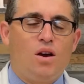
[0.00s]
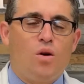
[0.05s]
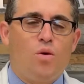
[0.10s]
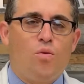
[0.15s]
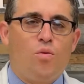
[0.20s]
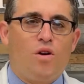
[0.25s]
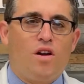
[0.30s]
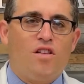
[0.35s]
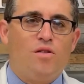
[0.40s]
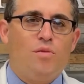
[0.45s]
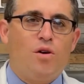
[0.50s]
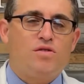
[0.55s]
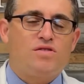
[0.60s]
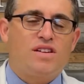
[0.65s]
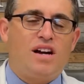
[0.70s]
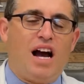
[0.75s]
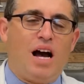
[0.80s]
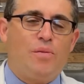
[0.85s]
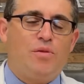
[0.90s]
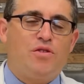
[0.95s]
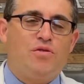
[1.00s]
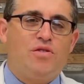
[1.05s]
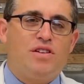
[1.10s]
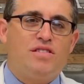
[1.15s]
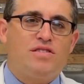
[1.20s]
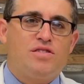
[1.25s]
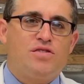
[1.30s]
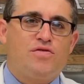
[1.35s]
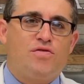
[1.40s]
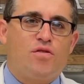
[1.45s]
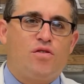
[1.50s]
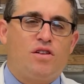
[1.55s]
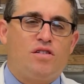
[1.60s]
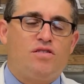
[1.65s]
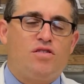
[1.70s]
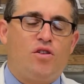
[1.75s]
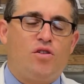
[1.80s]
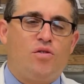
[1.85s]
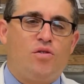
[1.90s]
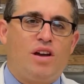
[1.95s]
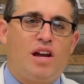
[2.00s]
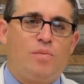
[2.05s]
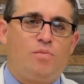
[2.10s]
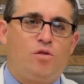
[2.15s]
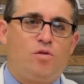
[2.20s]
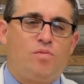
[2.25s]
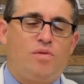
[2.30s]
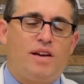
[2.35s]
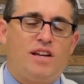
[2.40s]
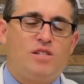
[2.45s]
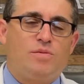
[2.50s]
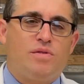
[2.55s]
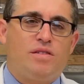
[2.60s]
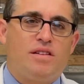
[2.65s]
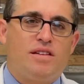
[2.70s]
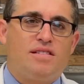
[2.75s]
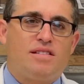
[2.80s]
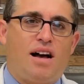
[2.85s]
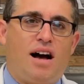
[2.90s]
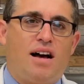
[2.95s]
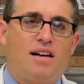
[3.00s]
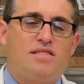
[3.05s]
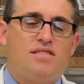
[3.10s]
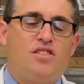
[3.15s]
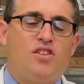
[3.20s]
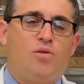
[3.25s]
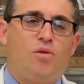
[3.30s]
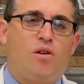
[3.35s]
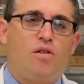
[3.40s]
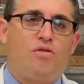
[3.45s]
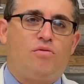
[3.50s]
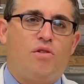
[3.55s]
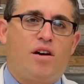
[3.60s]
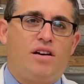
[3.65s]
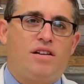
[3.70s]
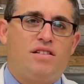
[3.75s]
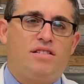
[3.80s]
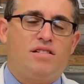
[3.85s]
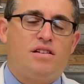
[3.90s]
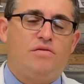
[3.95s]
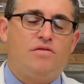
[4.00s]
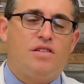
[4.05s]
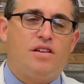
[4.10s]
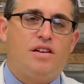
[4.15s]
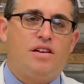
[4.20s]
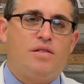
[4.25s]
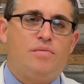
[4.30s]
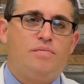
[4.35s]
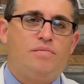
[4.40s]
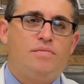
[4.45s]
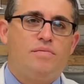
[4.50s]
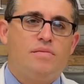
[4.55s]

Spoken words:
One of the most common reasons for a total hip replacement is osteoarthritis of the hip.